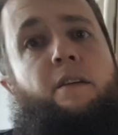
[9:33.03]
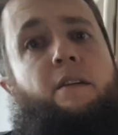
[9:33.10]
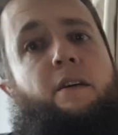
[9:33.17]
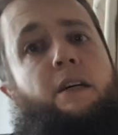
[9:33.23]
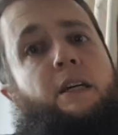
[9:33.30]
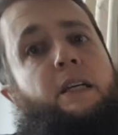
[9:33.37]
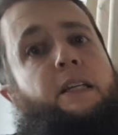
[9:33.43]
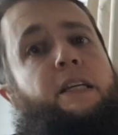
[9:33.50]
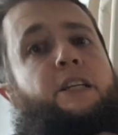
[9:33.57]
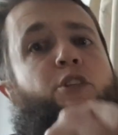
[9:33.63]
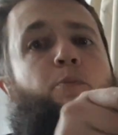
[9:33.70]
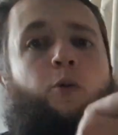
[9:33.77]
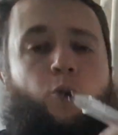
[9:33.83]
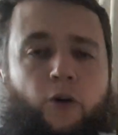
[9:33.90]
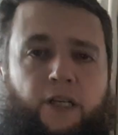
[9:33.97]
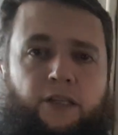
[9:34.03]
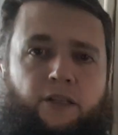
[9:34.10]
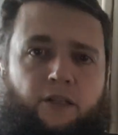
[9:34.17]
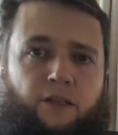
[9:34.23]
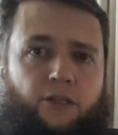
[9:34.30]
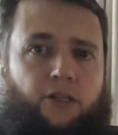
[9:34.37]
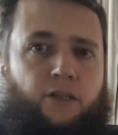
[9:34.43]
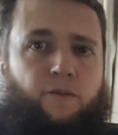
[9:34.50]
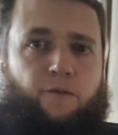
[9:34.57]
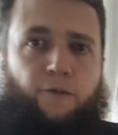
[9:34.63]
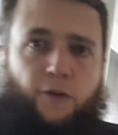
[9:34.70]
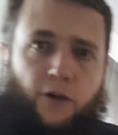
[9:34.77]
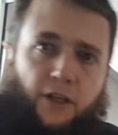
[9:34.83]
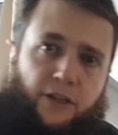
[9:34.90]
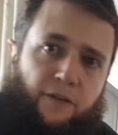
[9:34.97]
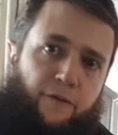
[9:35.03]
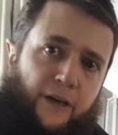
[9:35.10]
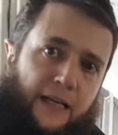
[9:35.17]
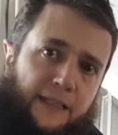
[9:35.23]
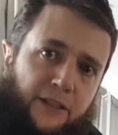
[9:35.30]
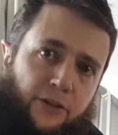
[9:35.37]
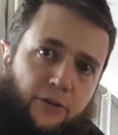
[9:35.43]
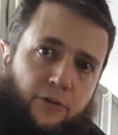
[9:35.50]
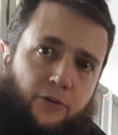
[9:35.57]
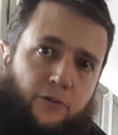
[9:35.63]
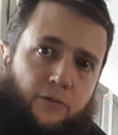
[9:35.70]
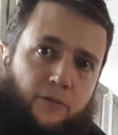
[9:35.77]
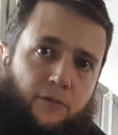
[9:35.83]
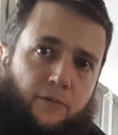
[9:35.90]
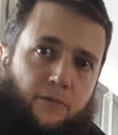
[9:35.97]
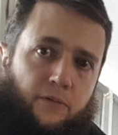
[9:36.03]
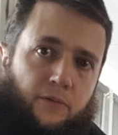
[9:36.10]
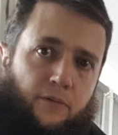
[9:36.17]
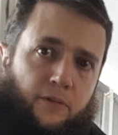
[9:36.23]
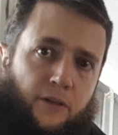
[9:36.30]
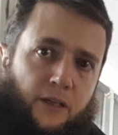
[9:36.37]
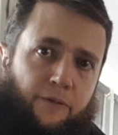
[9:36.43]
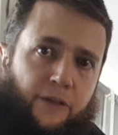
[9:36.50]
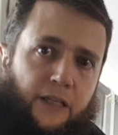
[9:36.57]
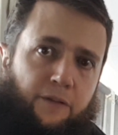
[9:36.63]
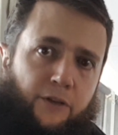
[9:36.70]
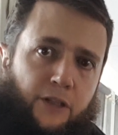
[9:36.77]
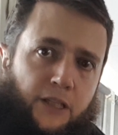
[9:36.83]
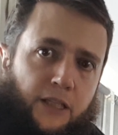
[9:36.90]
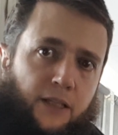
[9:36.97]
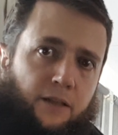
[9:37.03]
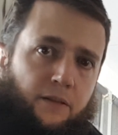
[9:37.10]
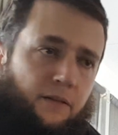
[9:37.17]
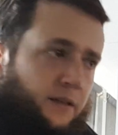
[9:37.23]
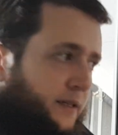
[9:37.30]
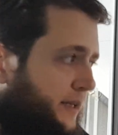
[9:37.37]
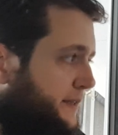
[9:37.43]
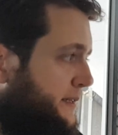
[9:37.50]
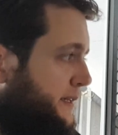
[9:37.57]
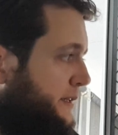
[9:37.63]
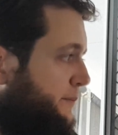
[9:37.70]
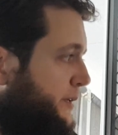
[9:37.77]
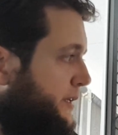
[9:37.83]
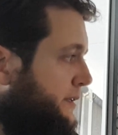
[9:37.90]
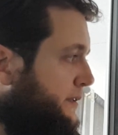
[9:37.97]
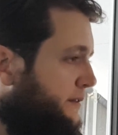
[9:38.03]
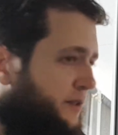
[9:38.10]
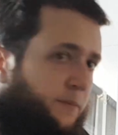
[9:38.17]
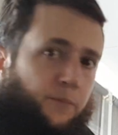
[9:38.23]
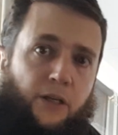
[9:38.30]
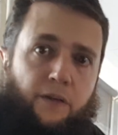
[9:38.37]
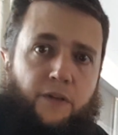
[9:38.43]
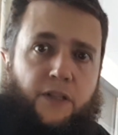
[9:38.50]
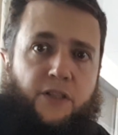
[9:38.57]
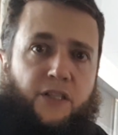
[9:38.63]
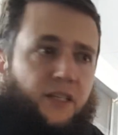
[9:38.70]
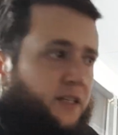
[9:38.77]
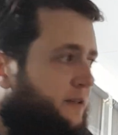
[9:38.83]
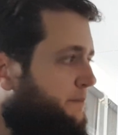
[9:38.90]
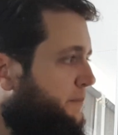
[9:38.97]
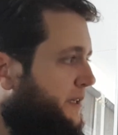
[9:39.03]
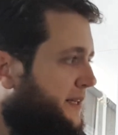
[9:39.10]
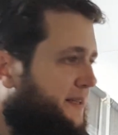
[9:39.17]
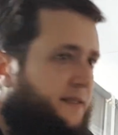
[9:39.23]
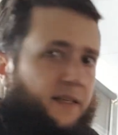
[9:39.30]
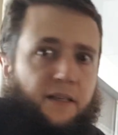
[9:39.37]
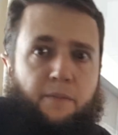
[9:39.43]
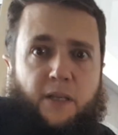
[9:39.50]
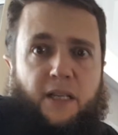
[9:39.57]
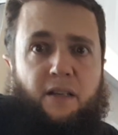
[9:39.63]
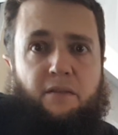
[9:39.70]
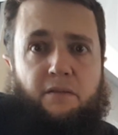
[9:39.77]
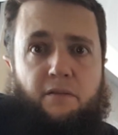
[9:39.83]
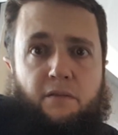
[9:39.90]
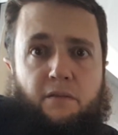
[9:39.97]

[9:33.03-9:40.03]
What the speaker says: At each point, you can find the value of a given year. It's going to be the previous year plus that amount.